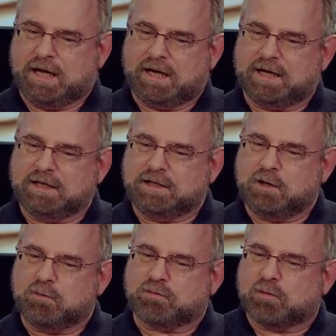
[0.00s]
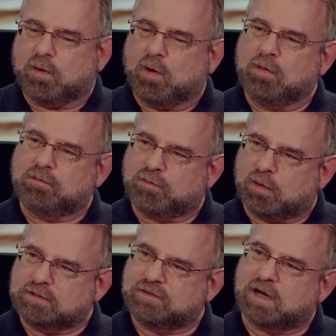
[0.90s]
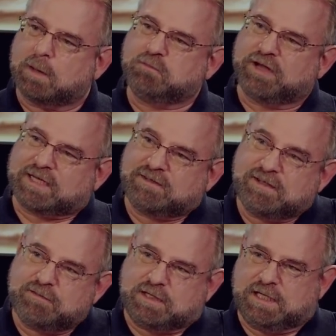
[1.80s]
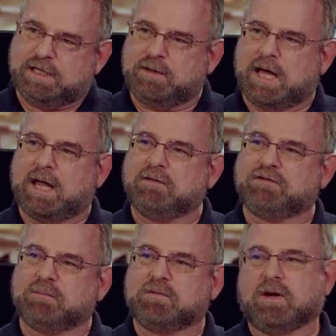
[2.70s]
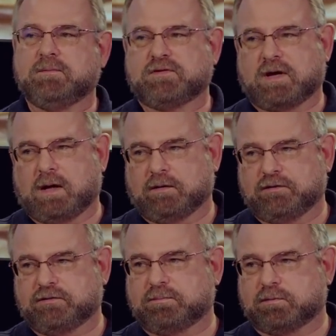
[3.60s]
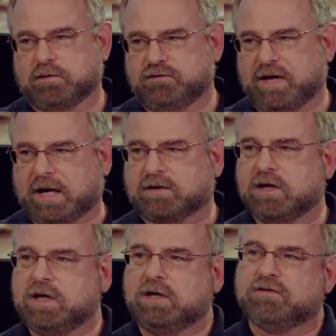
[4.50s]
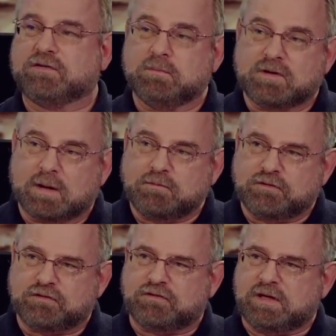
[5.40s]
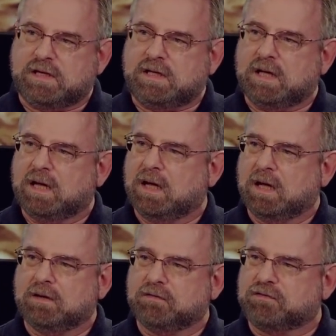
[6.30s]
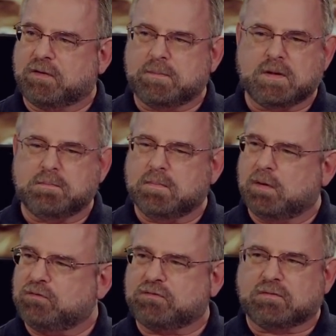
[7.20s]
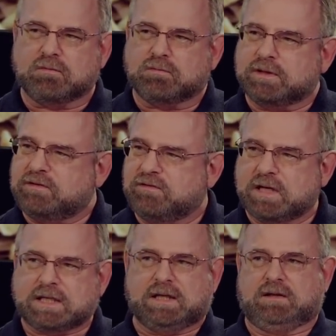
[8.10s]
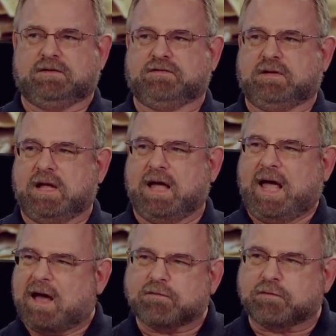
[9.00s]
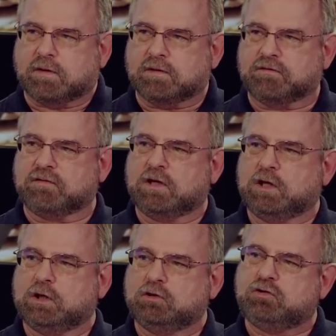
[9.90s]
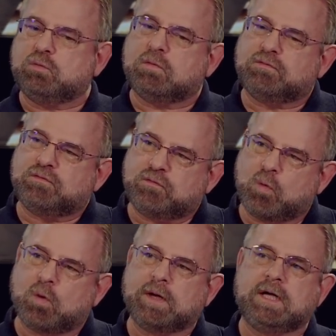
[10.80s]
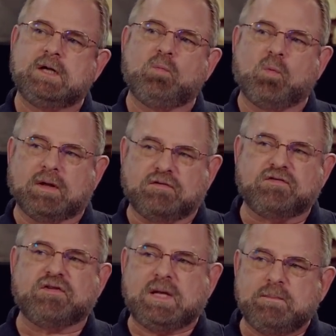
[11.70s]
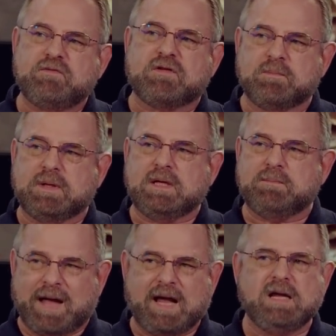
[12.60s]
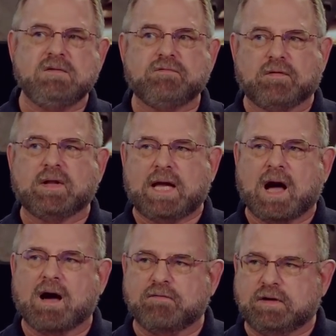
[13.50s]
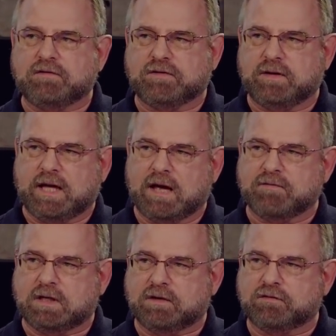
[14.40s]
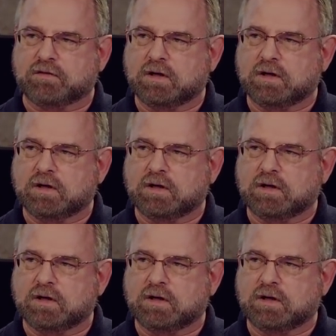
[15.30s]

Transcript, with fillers: uh, you know, for all the vaunted objectivity that sometimes scholars project, sometimes you see some of the most ridiculous efforts yes. to avoid what seems to be painfully obvious yes. in the evidence.